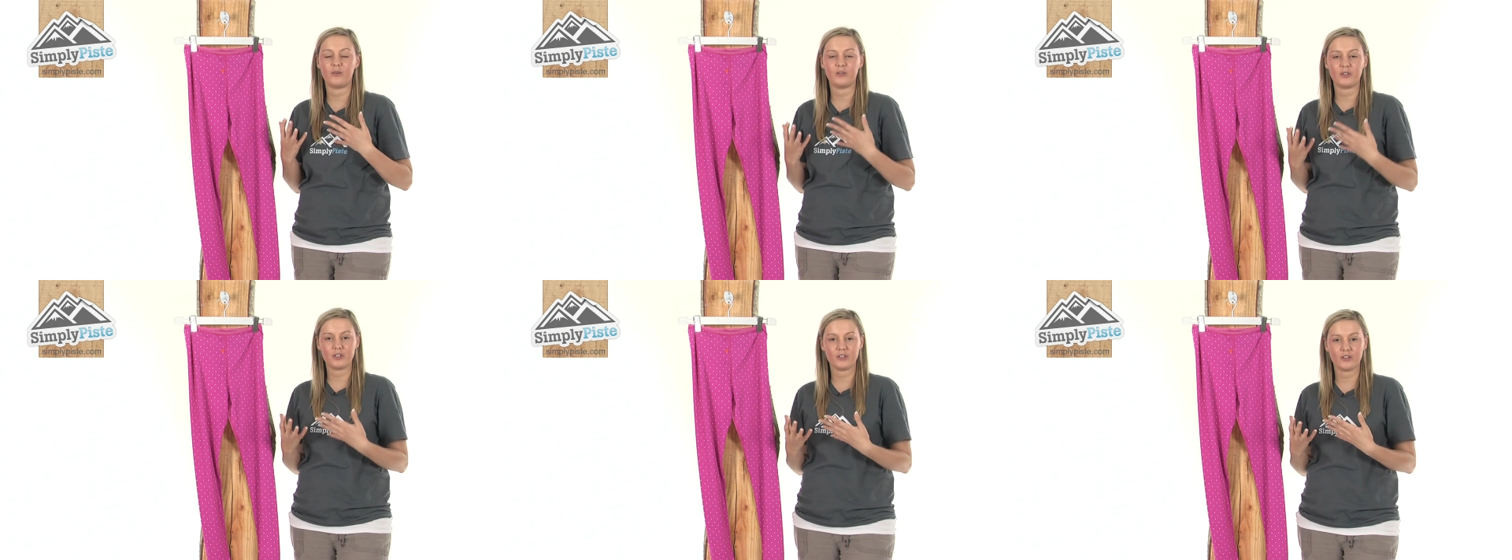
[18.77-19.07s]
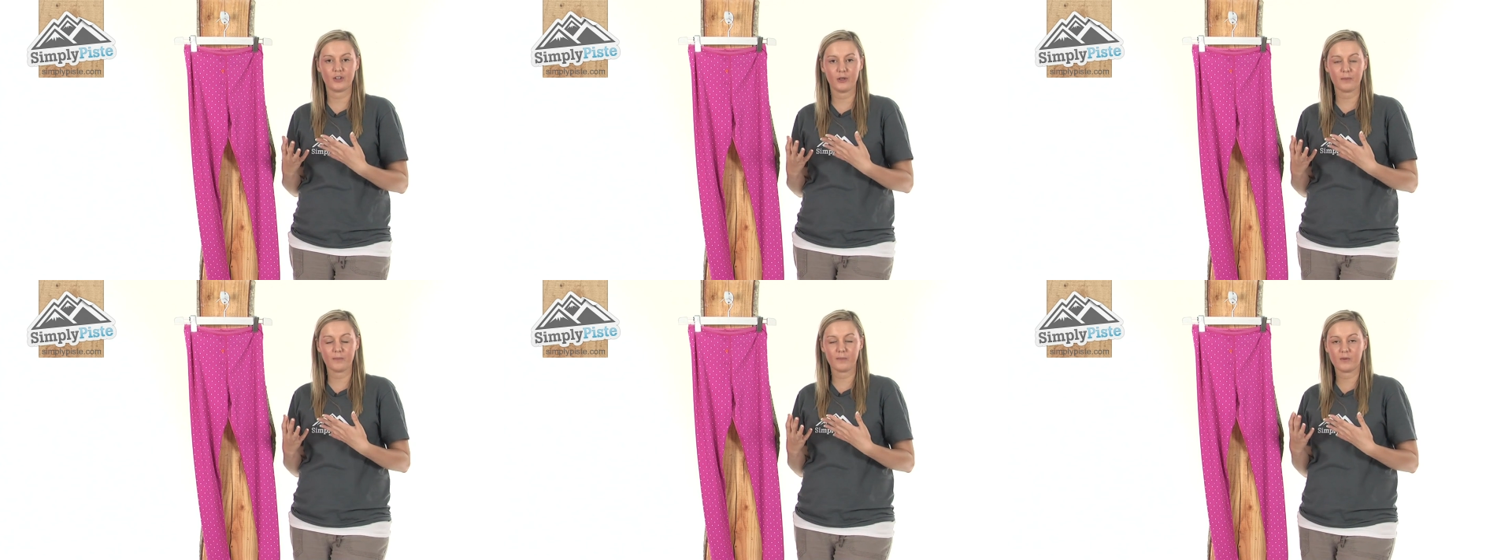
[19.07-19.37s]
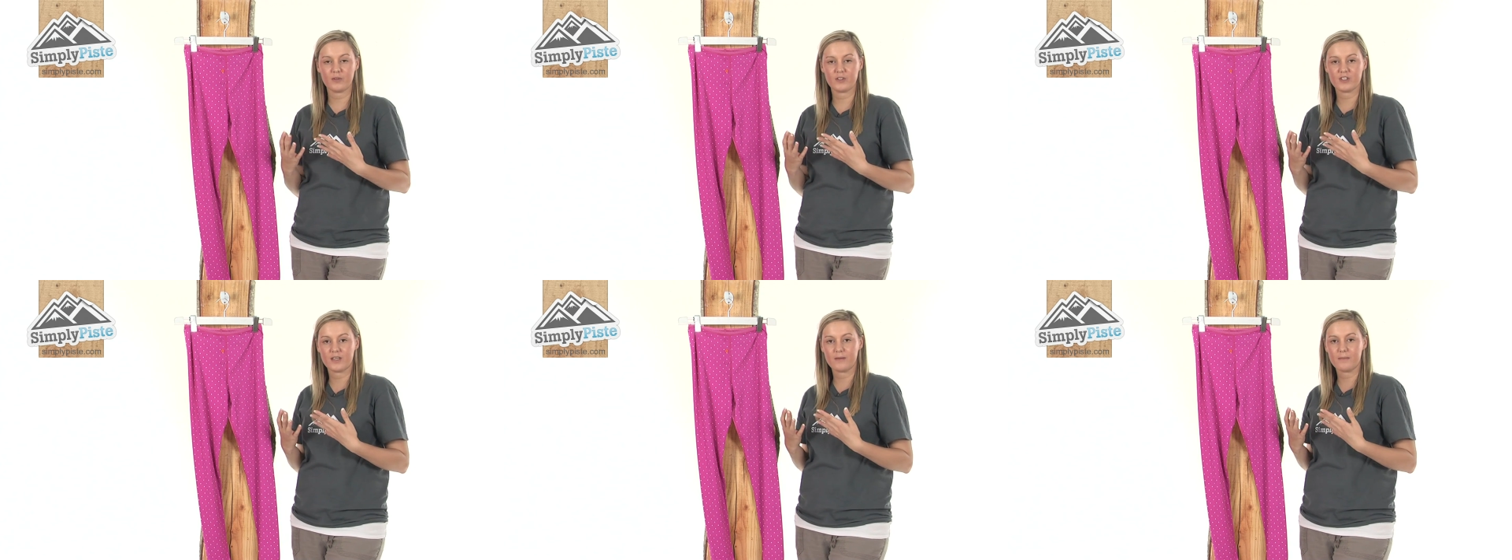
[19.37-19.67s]
or
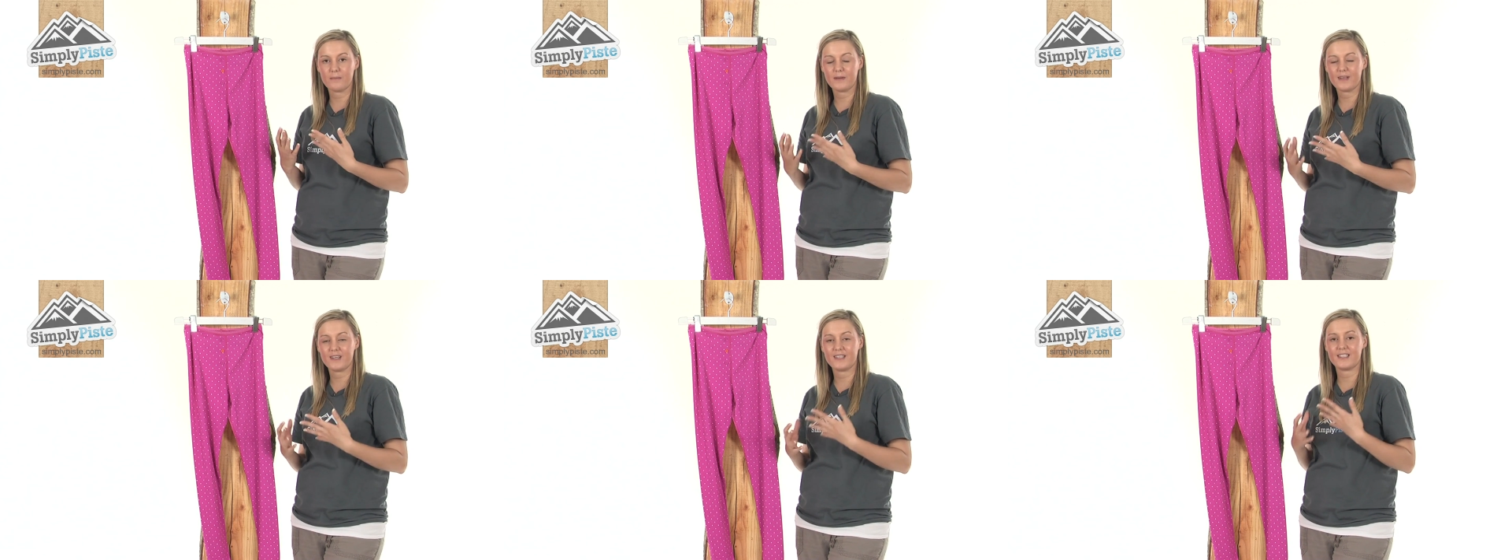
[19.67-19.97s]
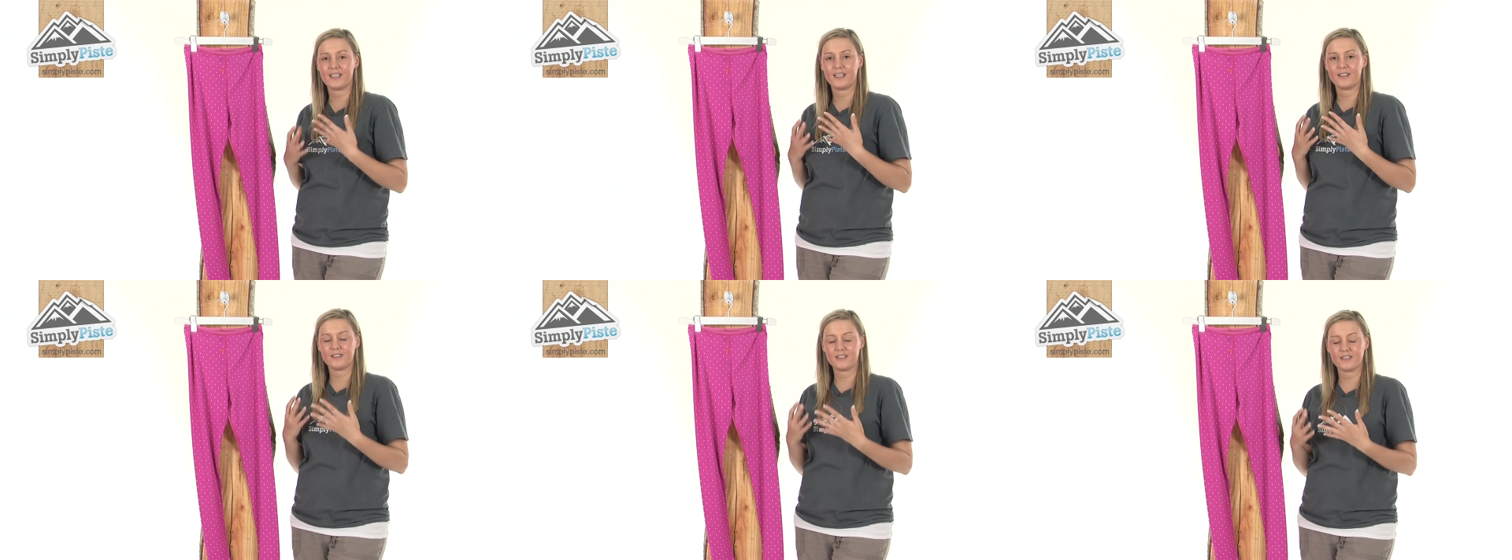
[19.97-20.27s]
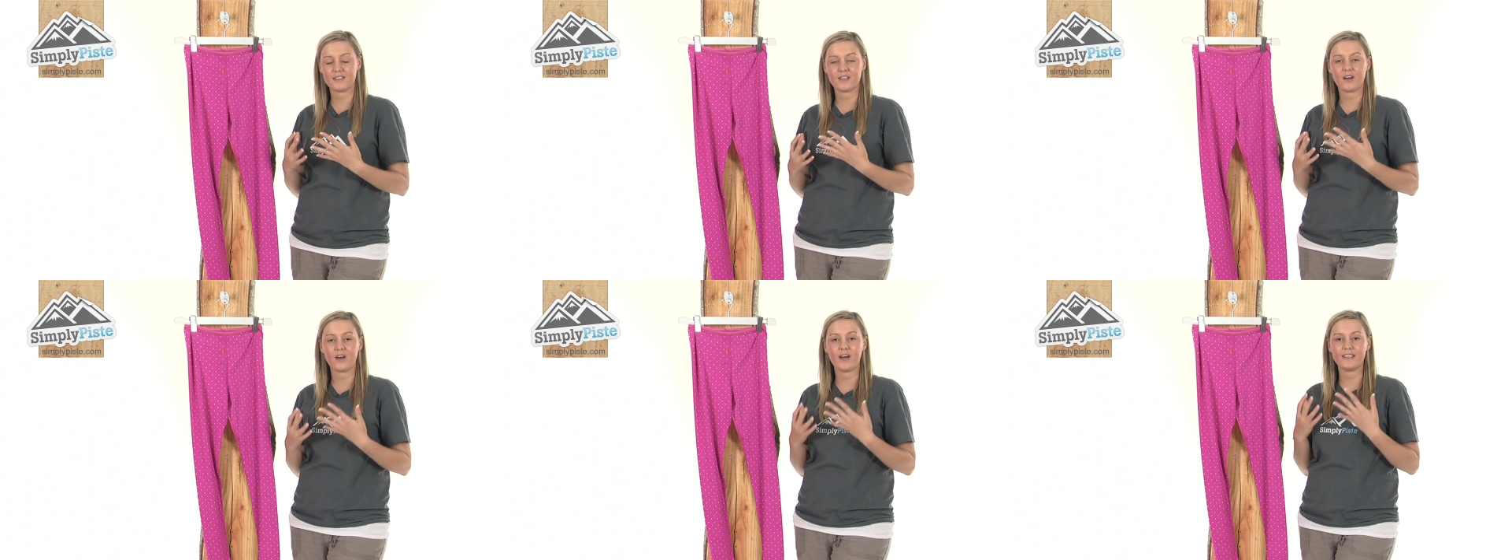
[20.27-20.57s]
snowboarding because they're
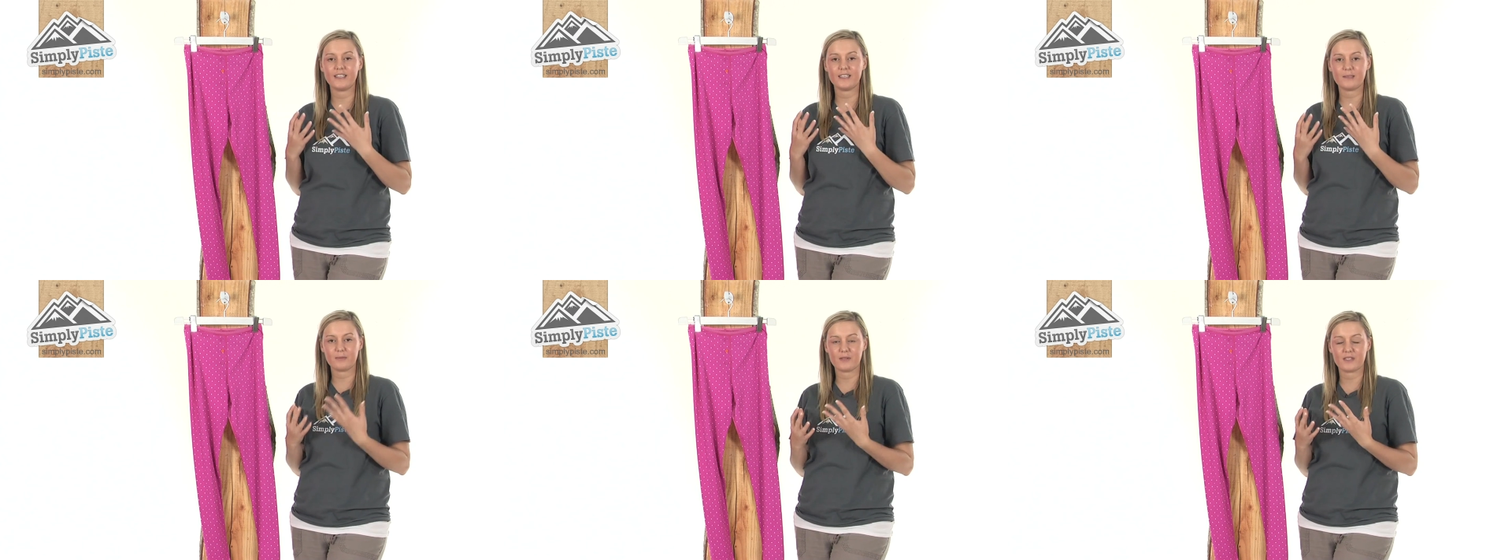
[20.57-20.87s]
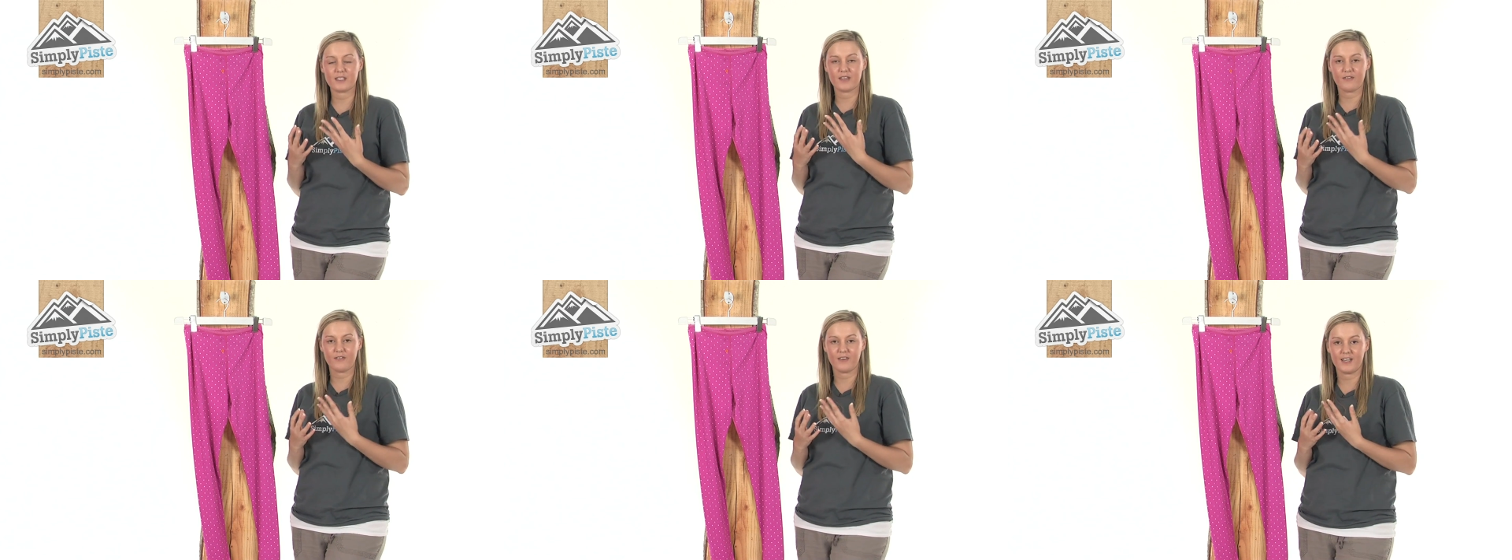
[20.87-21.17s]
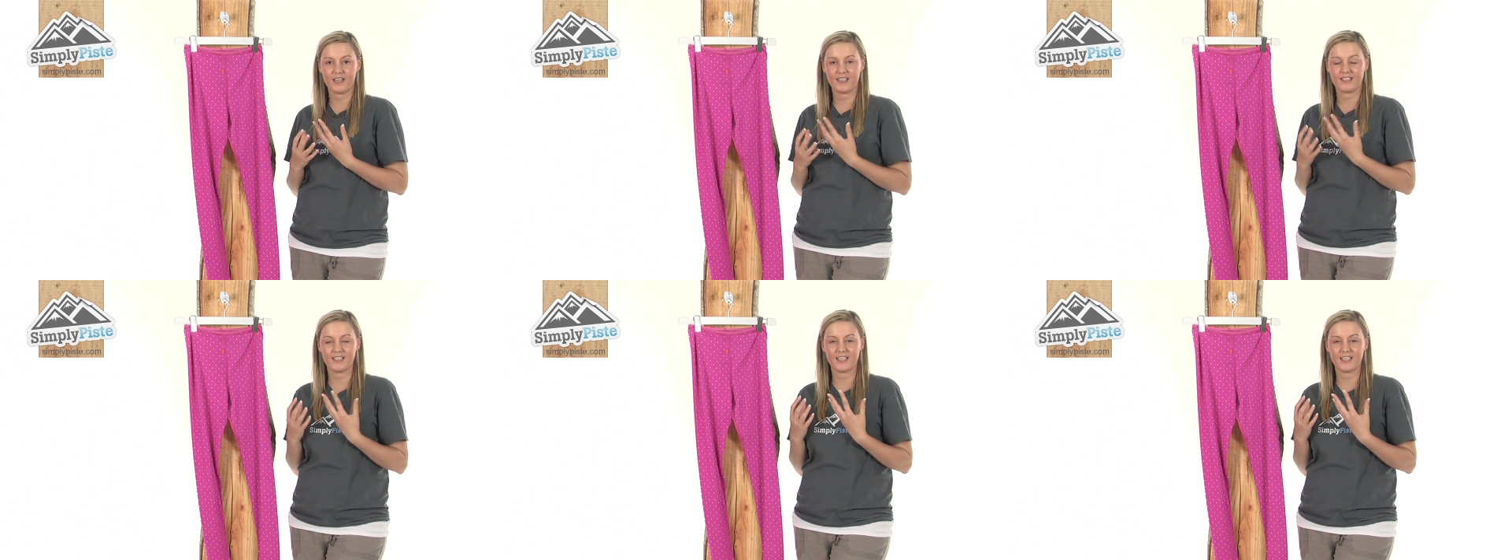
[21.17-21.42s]
designed specifically